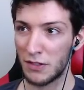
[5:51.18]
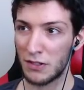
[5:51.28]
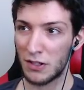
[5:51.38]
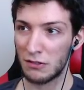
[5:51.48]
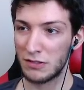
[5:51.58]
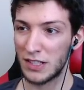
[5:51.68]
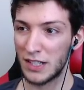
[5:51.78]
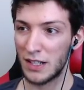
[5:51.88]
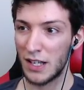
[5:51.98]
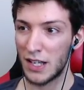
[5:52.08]
with your
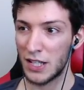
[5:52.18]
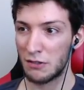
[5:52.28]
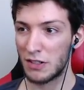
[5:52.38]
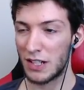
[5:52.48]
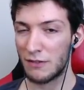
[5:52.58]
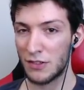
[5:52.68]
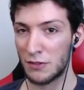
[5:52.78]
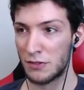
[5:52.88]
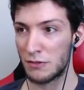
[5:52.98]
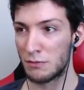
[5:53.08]
ulti, you will have
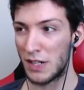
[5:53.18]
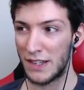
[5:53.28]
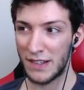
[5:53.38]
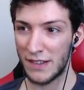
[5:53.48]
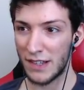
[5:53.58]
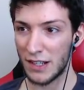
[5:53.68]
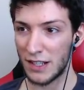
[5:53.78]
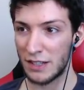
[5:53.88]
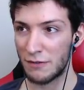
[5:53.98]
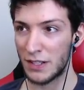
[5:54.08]
to basic
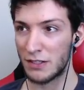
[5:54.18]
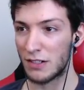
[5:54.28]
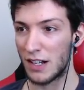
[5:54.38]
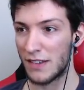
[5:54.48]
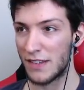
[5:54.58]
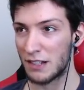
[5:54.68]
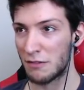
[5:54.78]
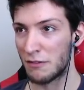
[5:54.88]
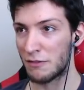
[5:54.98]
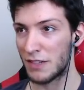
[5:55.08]
attack anything or
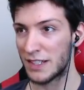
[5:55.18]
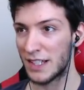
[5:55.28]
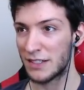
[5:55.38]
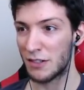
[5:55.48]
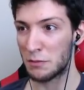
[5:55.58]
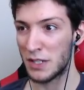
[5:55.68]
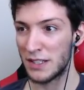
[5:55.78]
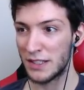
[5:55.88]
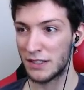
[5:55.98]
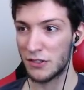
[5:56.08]
attack with any other
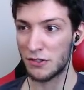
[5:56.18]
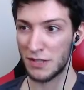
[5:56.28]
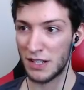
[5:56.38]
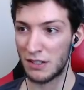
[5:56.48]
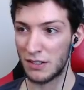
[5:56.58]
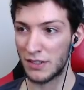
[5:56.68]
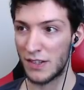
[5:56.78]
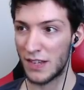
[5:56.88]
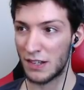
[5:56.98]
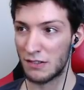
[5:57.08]
ability to trigger the
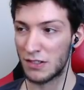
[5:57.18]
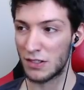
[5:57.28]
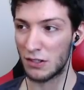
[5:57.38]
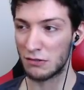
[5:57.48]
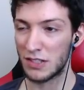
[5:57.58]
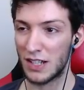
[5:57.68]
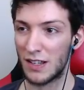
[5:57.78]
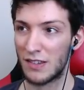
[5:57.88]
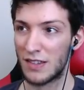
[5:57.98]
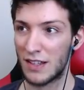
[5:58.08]
second ult
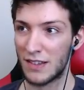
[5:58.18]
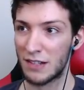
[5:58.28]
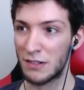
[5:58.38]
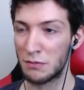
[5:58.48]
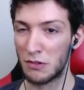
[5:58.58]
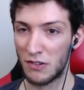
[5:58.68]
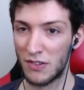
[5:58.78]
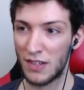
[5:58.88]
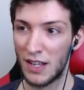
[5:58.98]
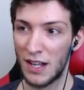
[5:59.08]
cast. That's how it
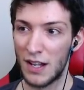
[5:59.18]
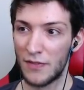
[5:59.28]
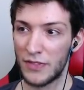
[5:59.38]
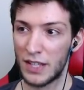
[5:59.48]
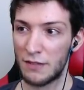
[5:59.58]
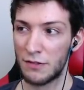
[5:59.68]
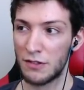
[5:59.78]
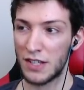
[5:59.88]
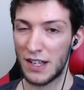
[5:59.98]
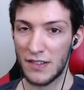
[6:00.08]
works. If you
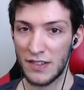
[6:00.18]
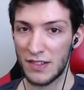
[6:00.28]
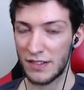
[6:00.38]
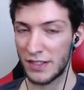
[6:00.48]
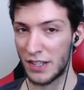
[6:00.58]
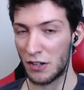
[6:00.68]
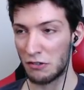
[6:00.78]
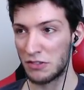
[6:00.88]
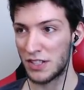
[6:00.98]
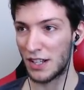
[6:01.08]
cast the
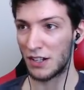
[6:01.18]
ulti